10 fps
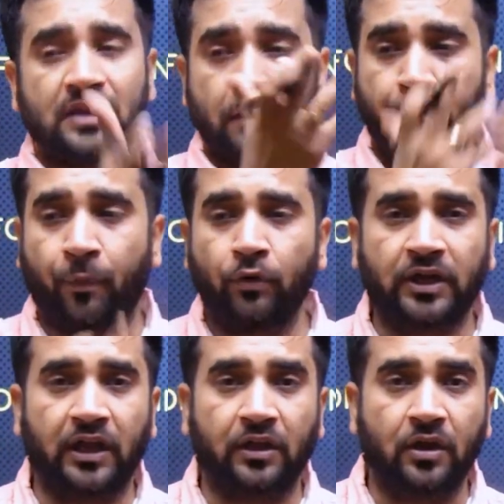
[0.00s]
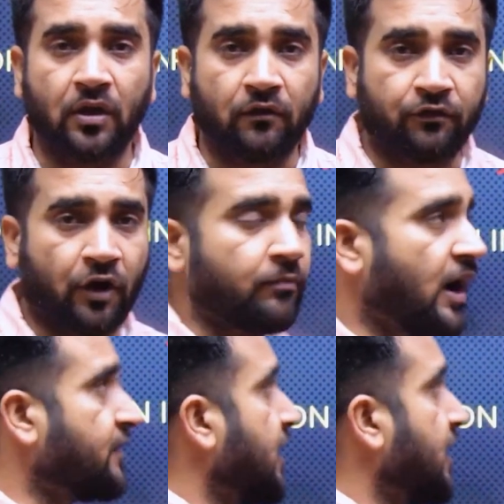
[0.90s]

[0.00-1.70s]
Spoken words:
importing from other